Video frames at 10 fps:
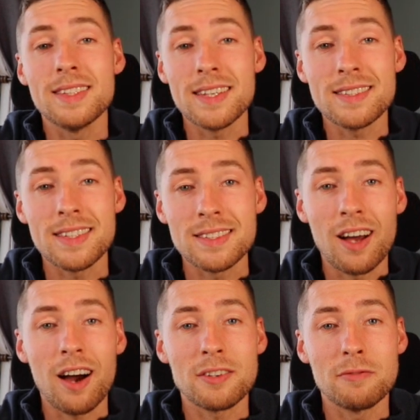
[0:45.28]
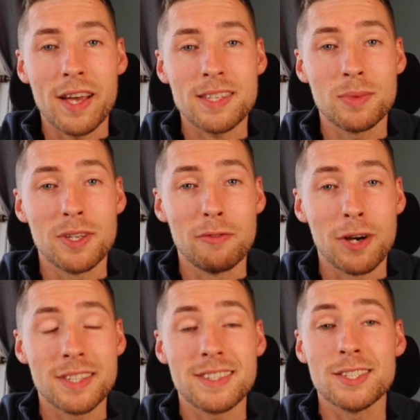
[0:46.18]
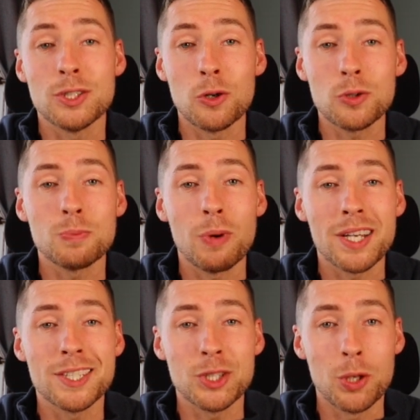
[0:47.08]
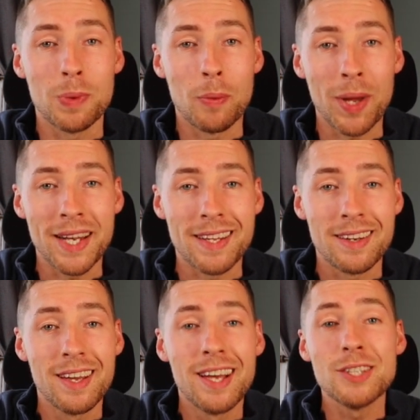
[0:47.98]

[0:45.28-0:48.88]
this is not investment advice, it's just my stupid opinion.